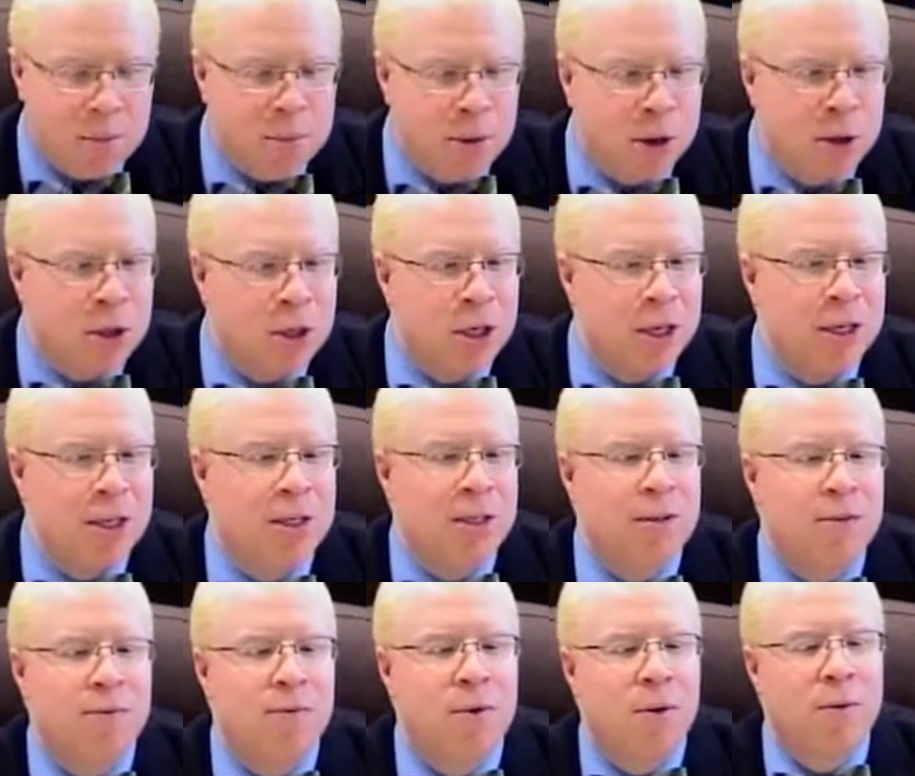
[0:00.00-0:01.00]

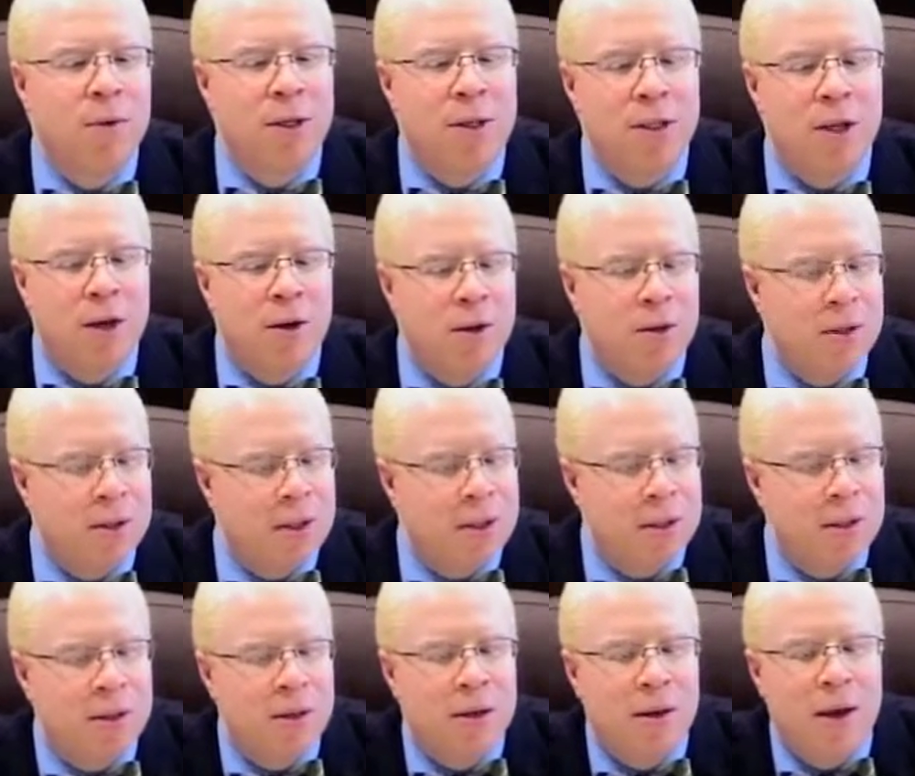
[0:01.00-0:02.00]
purchase for
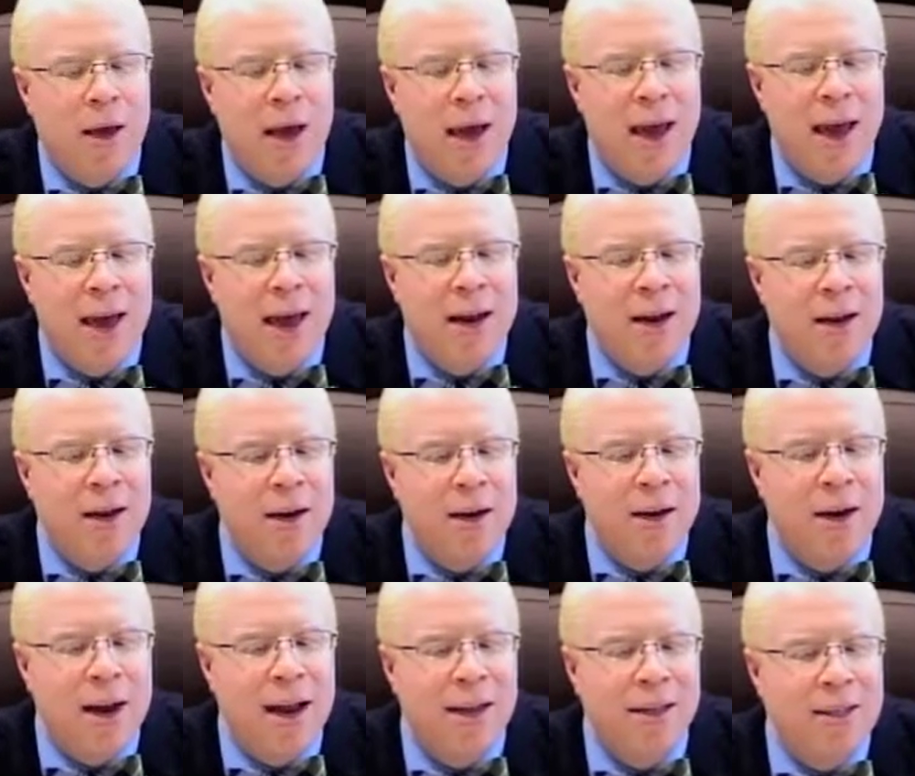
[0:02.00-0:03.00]
results
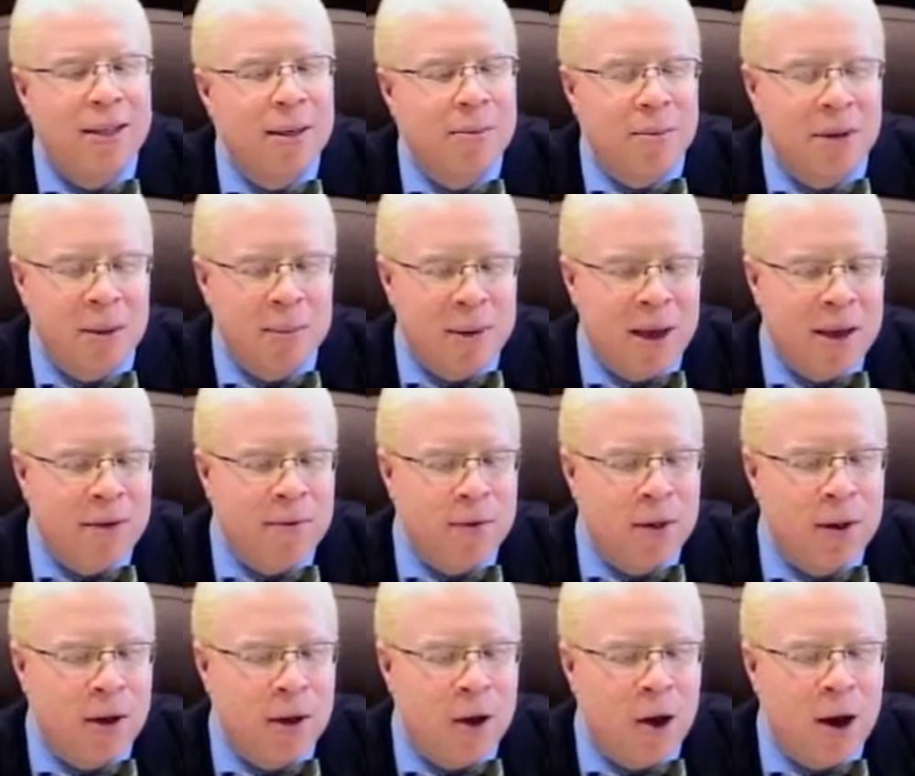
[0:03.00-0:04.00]
and not simply pay
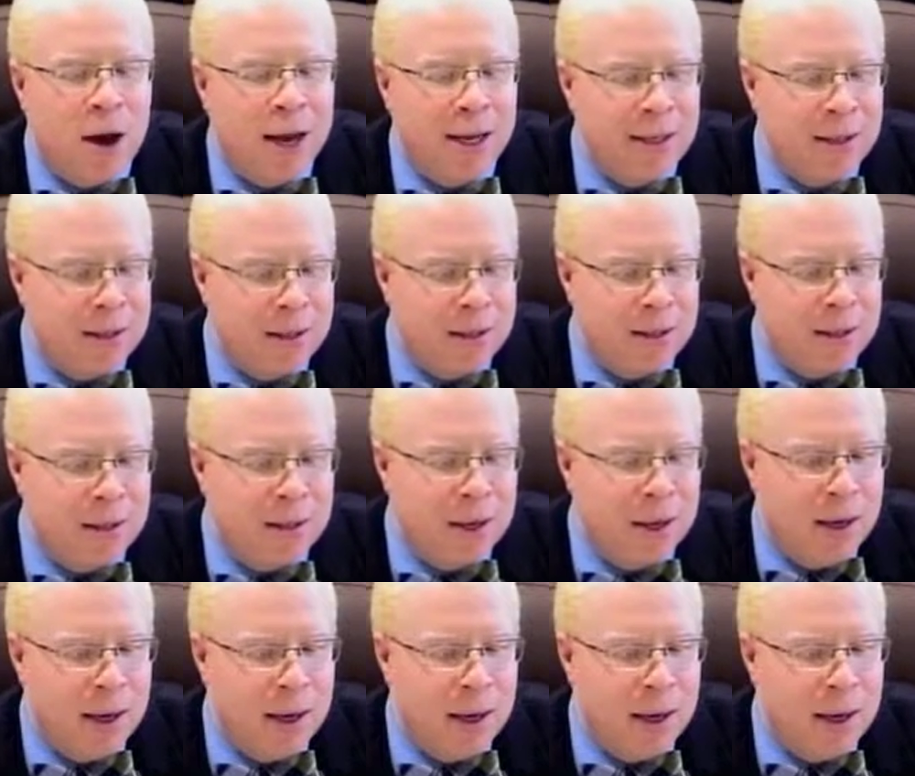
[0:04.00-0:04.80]
for the costs.